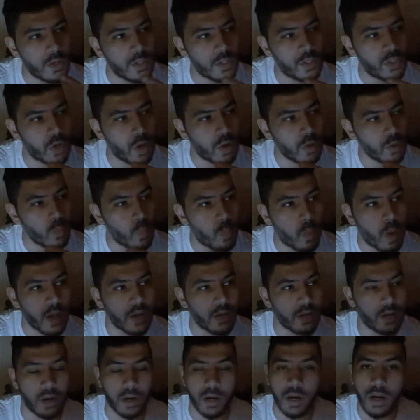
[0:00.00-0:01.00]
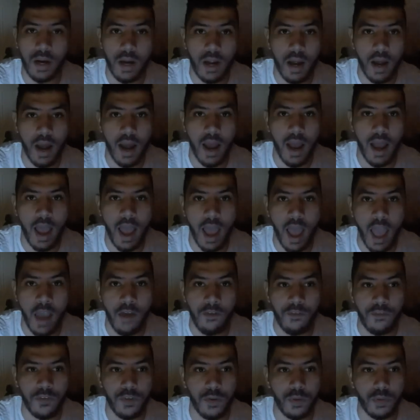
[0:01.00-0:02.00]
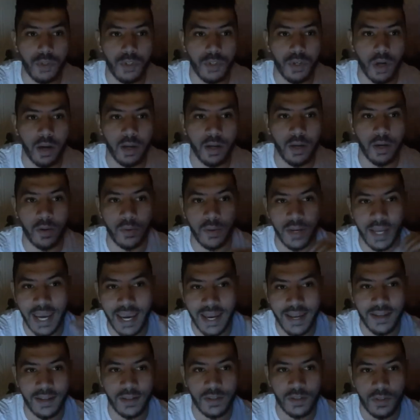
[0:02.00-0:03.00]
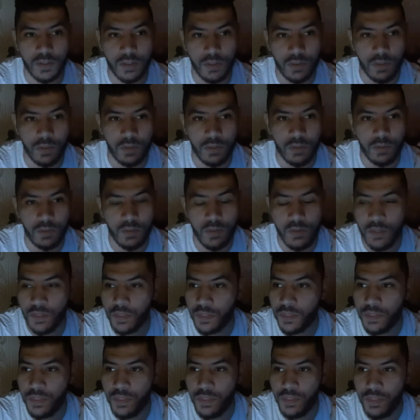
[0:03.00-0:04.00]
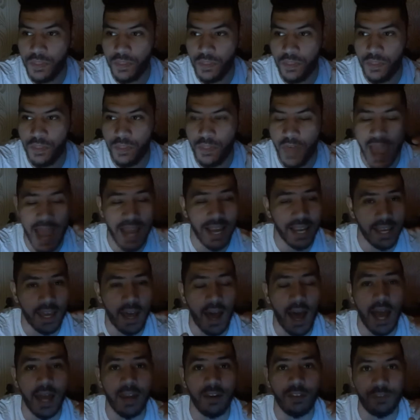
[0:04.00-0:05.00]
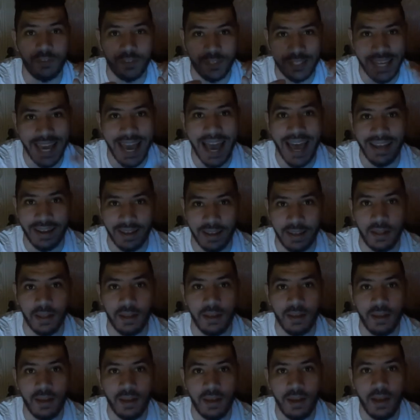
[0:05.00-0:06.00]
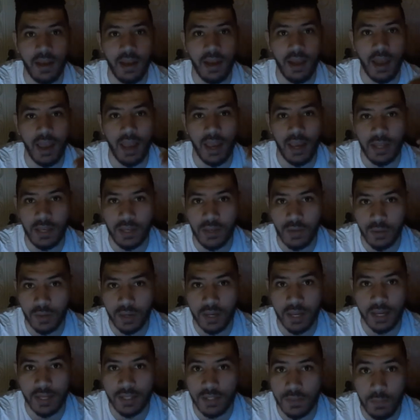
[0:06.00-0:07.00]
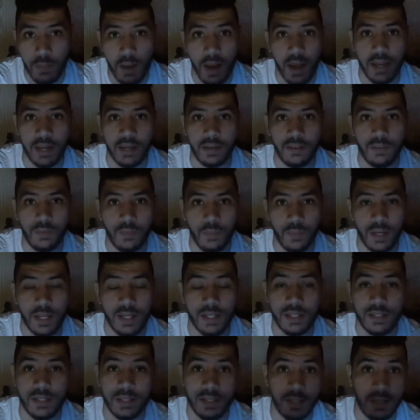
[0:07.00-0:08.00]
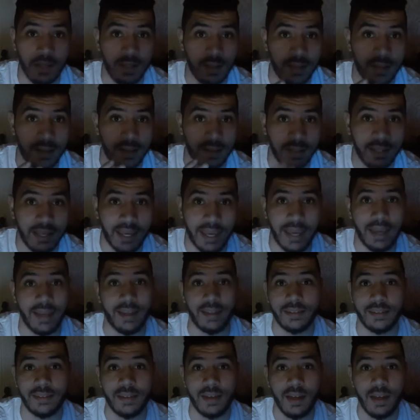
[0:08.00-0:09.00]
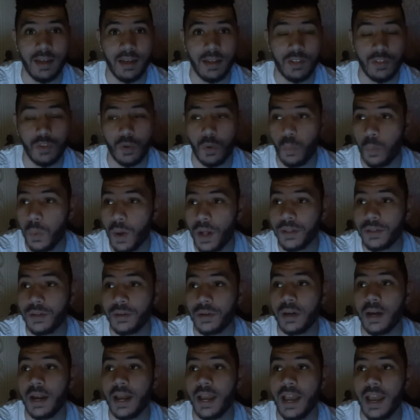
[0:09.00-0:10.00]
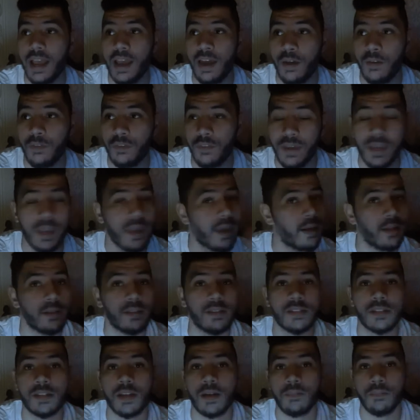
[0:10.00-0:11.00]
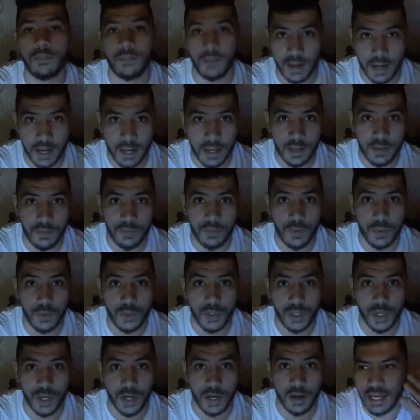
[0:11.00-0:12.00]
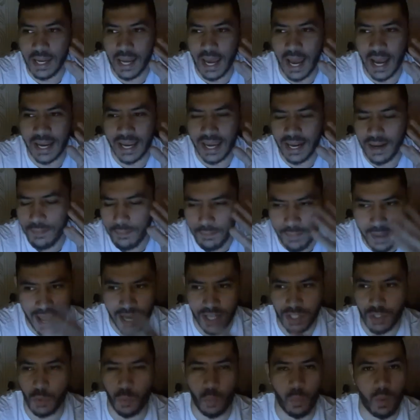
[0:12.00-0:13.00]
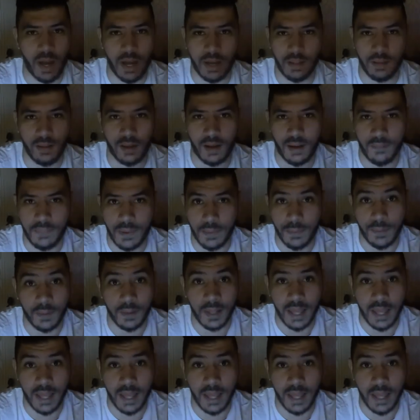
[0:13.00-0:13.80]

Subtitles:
Don't wonder if you start creating that kind of data in your kid's mind when he's still a little kid. Don't wonder if he killed somebody in the future. I can imagine why a lot of people